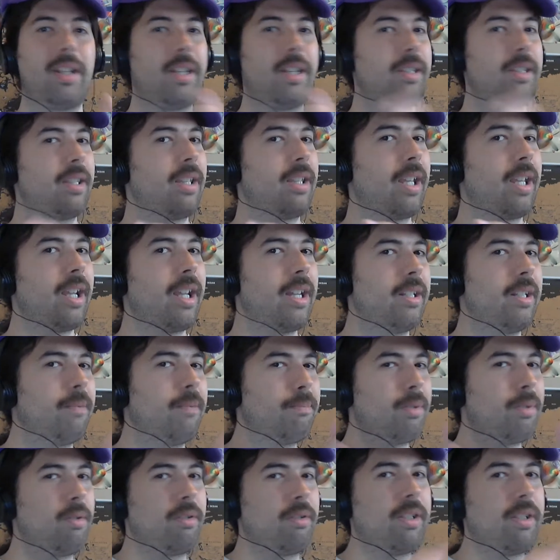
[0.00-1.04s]
and then they had it
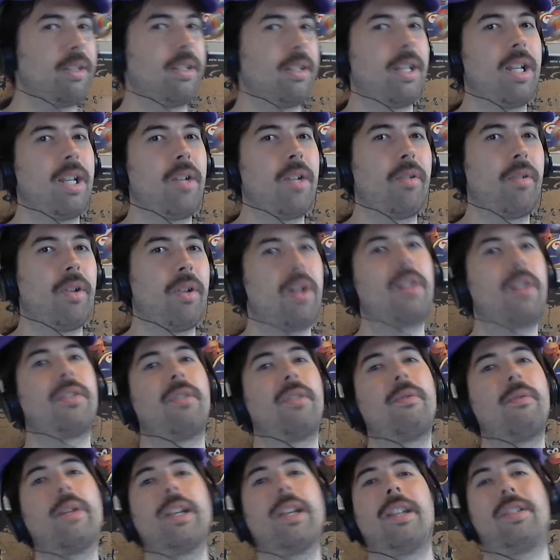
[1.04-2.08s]
broken down on
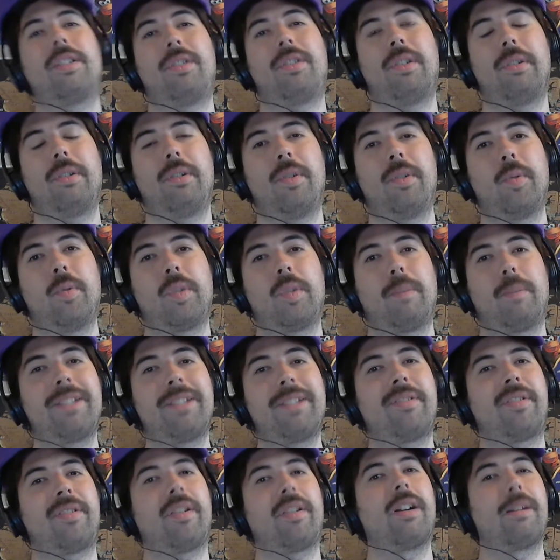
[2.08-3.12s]
the way to the pit
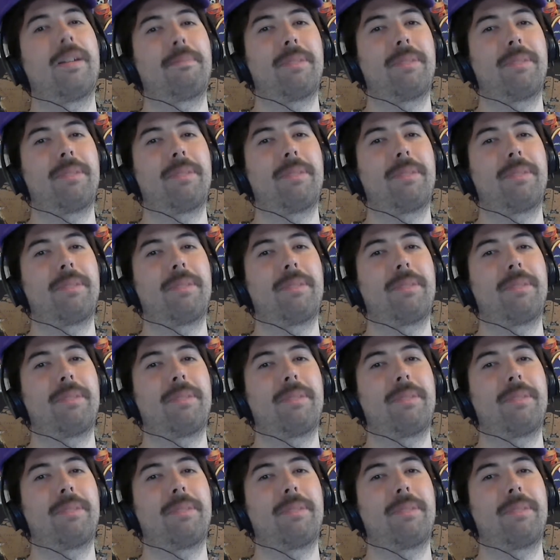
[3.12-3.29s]
stop.